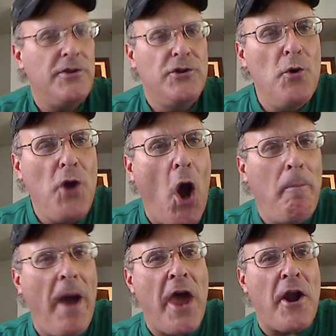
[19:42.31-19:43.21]
You know
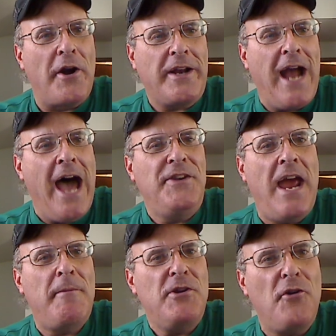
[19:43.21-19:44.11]
better. God
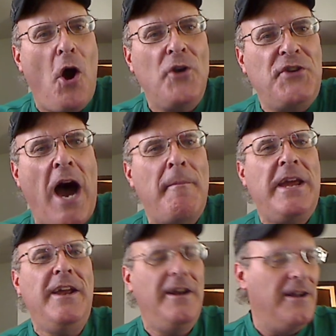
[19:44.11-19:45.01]
damn it. You're no
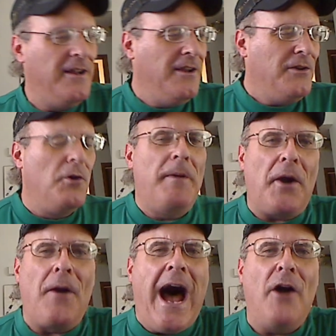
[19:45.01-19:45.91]
dummy. You've been
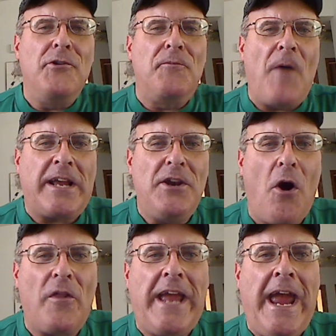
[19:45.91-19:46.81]
around. You fucking
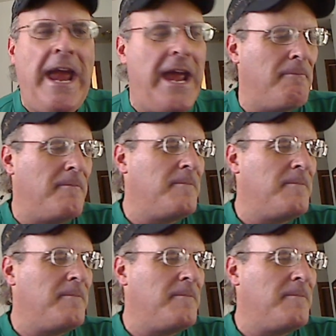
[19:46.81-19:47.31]
know the game.